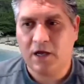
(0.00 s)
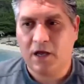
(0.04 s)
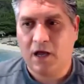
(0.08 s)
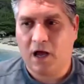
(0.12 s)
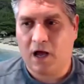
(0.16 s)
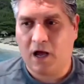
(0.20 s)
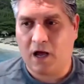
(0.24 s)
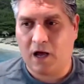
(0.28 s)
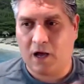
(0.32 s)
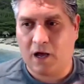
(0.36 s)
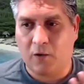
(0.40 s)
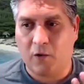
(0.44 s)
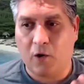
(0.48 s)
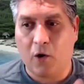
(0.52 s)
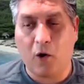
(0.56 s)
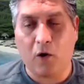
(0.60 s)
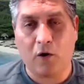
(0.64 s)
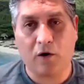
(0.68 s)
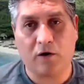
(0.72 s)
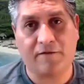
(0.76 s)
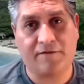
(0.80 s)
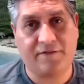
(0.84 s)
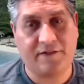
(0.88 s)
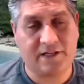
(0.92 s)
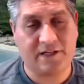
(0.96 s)

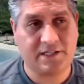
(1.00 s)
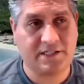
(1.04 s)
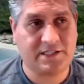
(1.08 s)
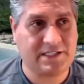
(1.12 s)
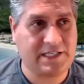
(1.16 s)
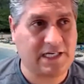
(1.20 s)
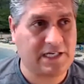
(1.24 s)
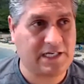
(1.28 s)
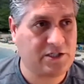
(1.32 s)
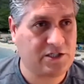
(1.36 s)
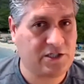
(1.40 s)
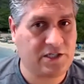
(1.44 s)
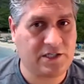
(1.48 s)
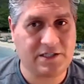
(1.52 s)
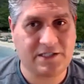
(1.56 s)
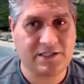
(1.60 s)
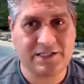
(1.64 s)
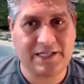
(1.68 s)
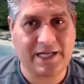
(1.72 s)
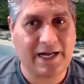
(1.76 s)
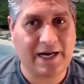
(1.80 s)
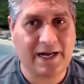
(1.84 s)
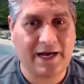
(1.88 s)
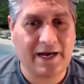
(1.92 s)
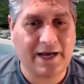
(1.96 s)
All of the sessions
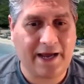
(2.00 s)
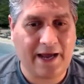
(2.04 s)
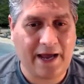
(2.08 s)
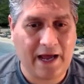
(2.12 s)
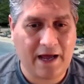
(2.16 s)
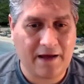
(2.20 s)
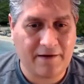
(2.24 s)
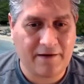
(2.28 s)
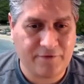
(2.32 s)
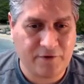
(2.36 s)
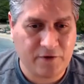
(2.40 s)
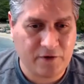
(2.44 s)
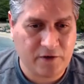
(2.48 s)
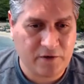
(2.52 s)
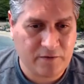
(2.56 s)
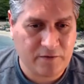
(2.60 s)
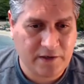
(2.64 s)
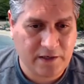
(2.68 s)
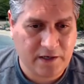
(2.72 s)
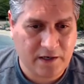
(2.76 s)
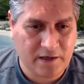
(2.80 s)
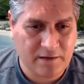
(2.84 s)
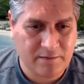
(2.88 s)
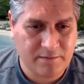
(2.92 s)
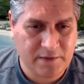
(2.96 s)
that I have, you know
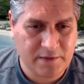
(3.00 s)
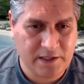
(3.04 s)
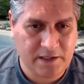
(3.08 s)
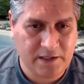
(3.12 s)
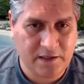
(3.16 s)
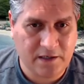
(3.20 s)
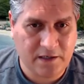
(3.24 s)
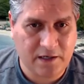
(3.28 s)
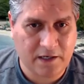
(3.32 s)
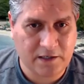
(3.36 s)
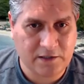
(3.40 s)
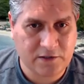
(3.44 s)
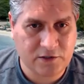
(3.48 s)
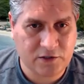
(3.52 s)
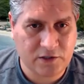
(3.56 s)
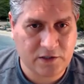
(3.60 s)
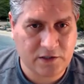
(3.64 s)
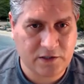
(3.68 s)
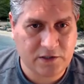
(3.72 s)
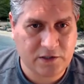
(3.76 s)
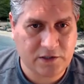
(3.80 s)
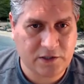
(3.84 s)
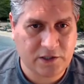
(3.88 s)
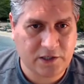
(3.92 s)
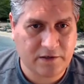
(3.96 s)
what? Let me
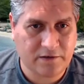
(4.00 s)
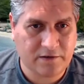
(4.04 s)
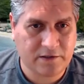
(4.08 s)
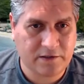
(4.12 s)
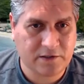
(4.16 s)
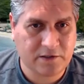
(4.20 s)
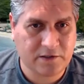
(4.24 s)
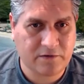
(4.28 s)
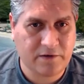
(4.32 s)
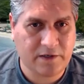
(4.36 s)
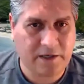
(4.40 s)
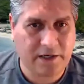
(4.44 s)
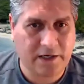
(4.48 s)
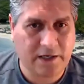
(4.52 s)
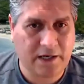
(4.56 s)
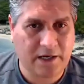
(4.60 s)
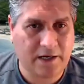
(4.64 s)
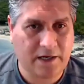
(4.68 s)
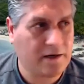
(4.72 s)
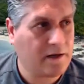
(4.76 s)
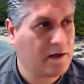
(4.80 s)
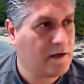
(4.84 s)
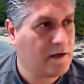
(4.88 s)
actually share the screen again,